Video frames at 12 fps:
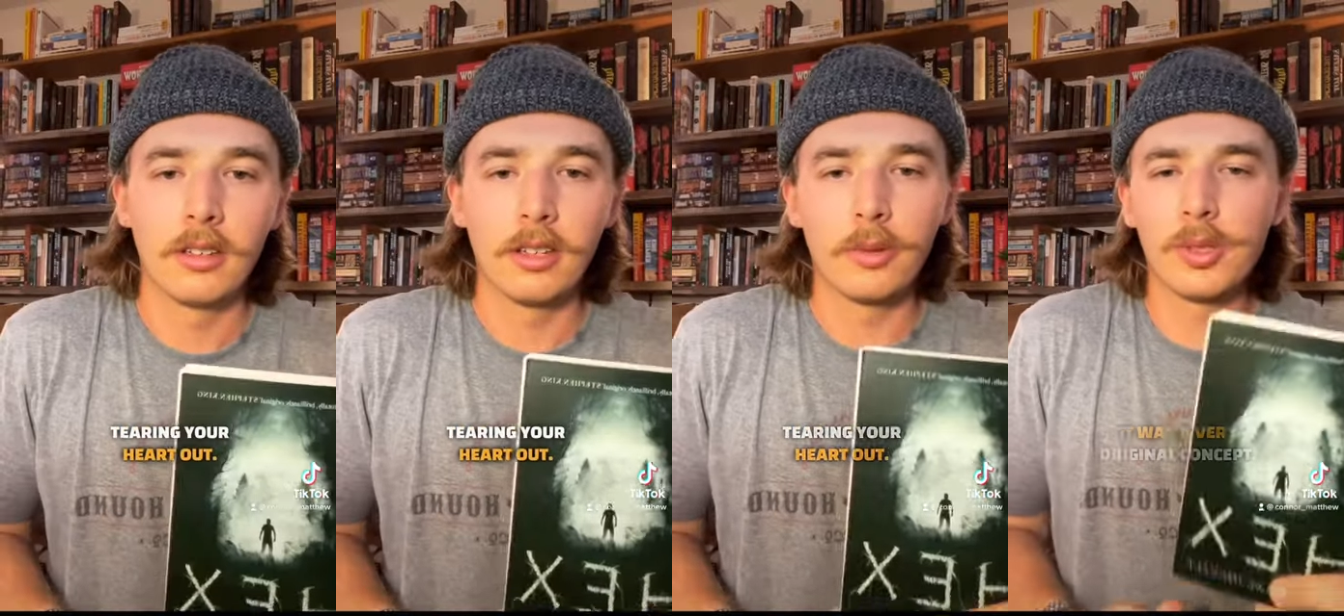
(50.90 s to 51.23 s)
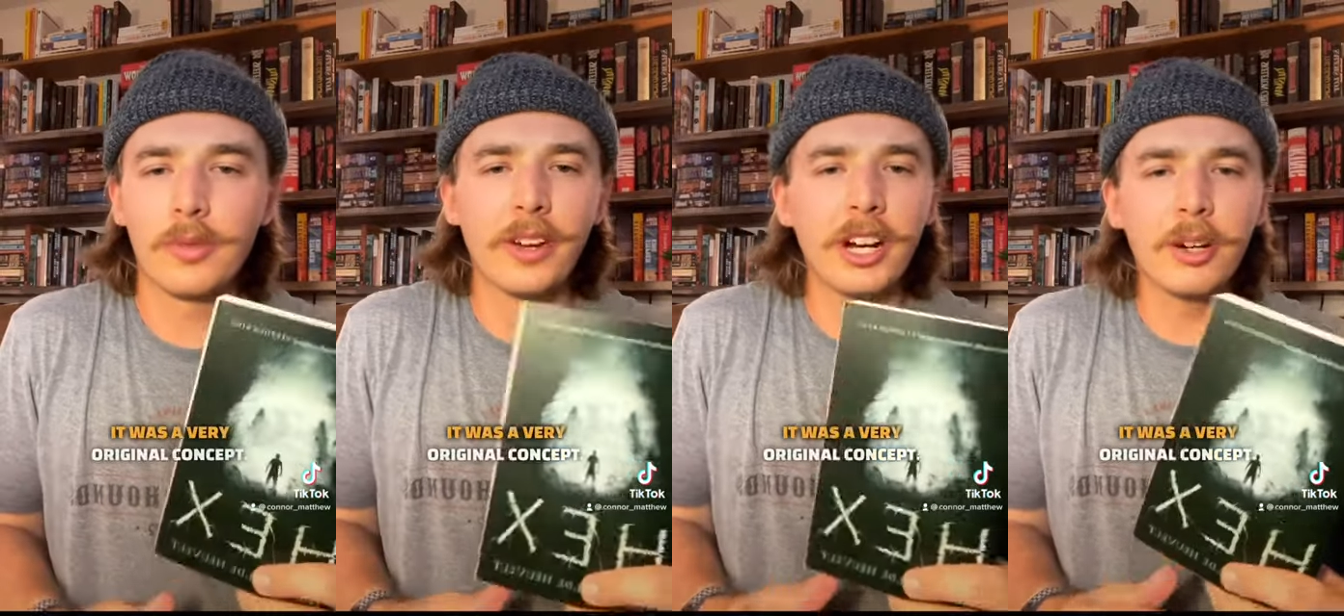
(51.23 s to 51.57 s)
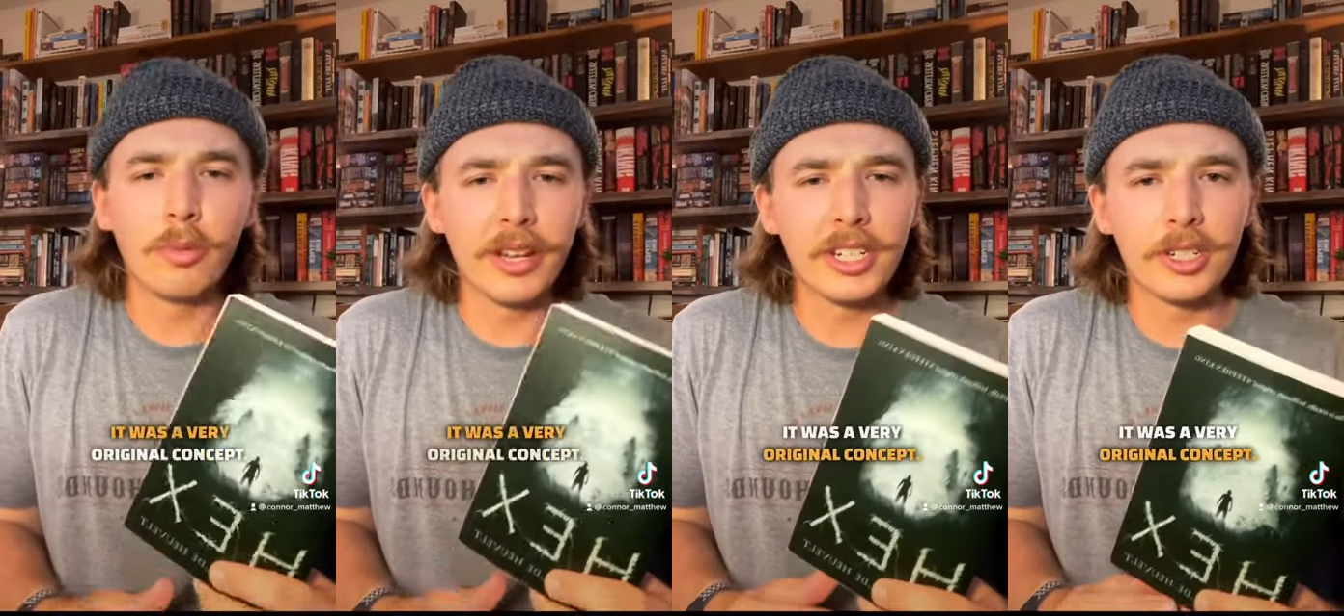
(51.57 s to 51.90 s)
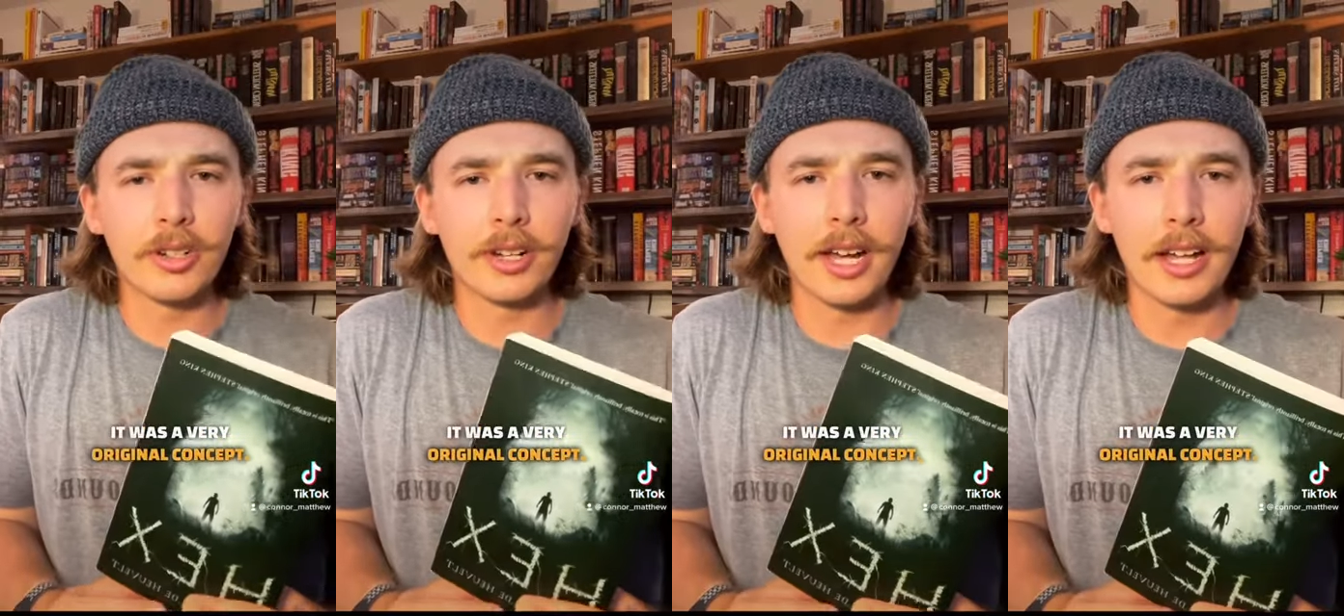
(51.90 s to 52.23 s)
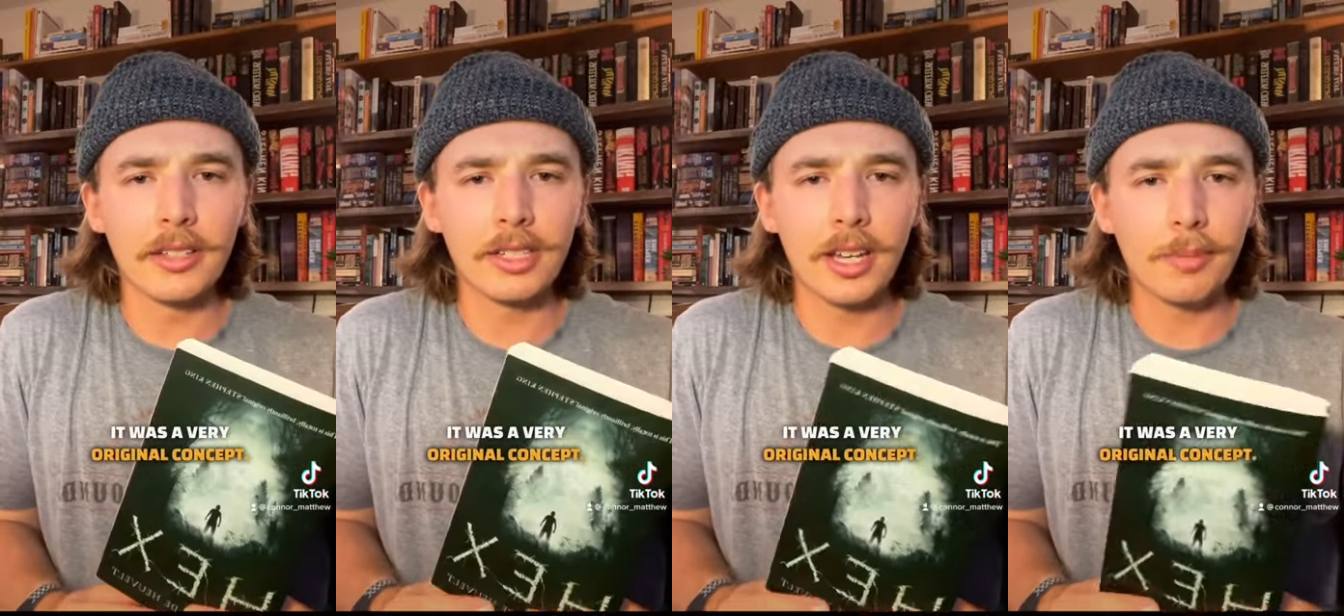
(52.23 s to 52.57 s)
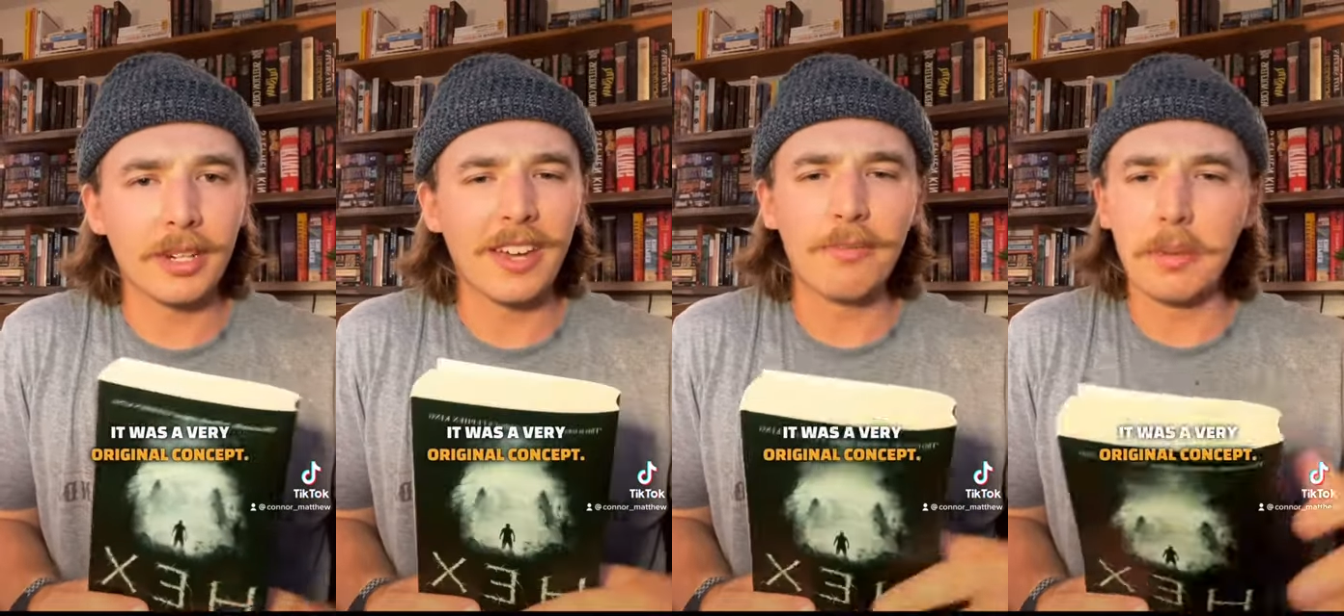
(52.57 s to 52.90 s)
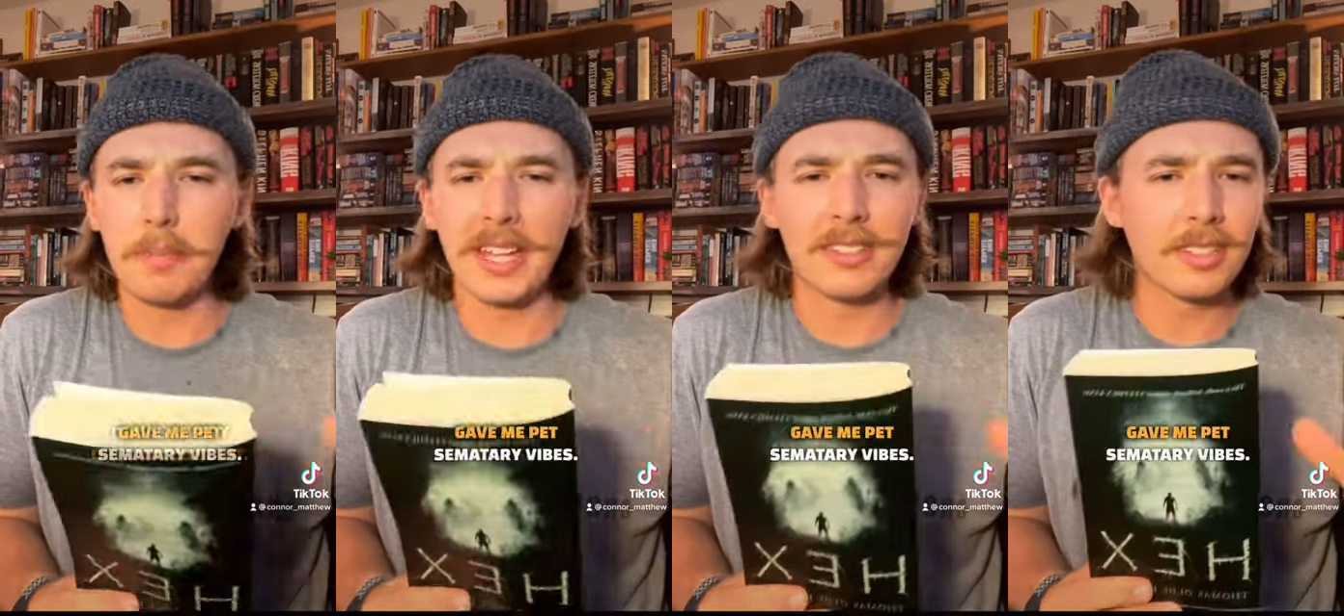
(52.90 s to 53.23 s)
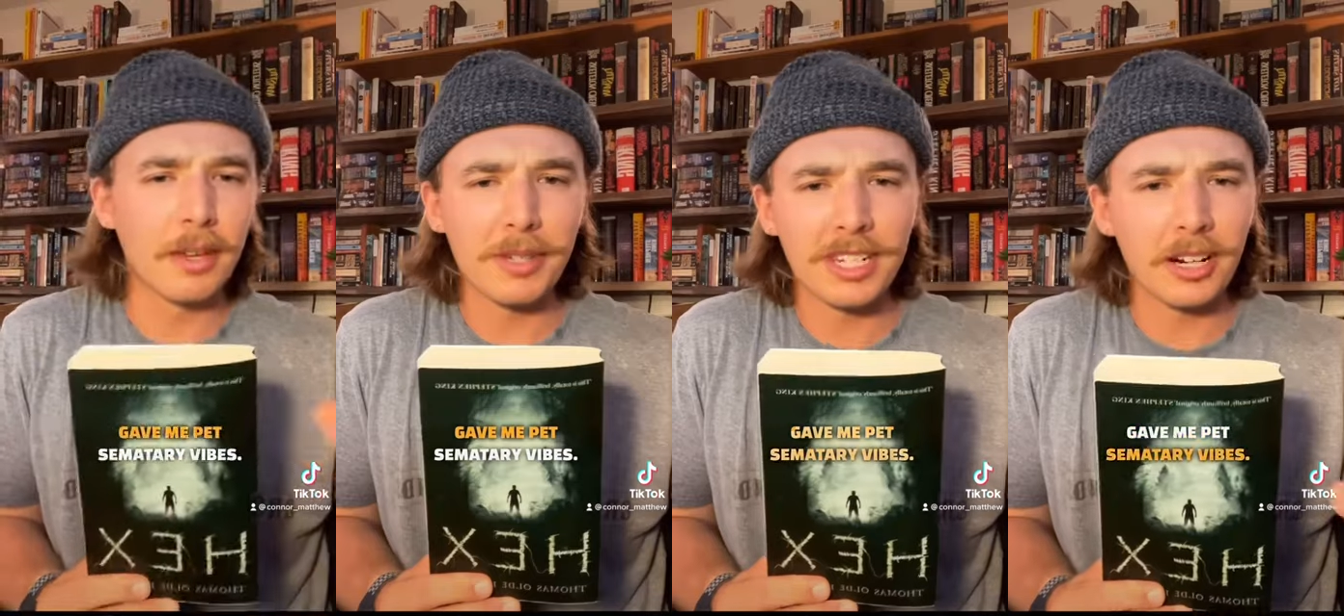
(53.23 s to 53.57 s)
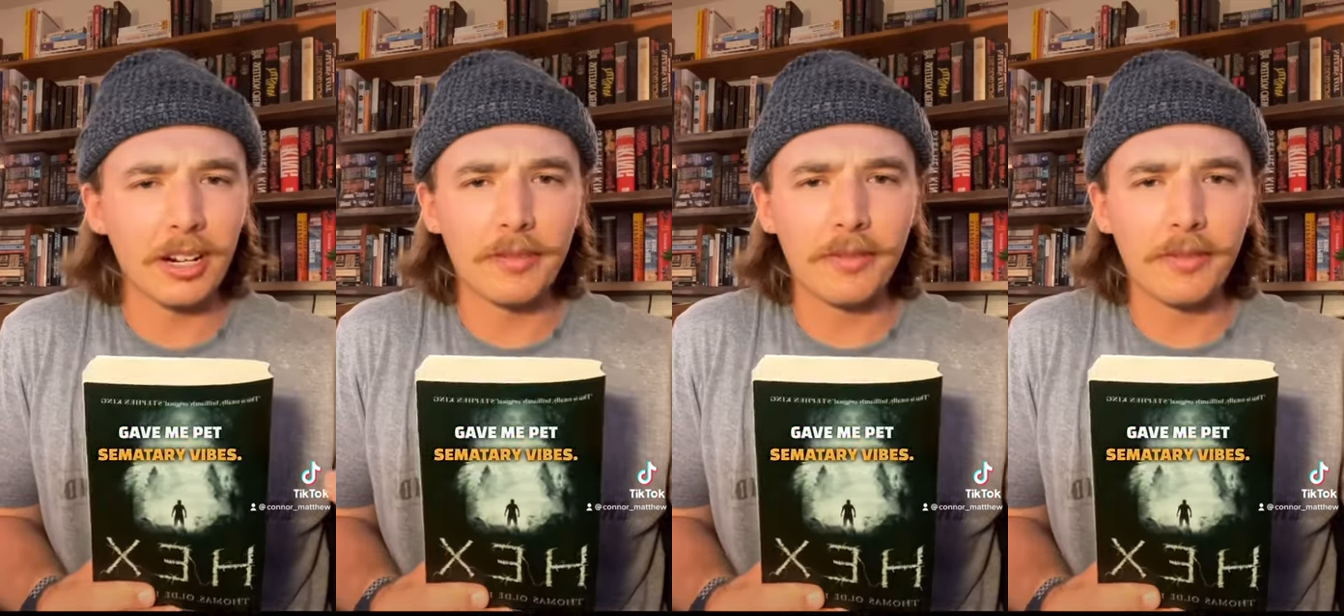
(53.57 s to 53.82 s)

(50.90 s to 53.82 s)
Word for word: It was a very original concept, gave me Pet Sematary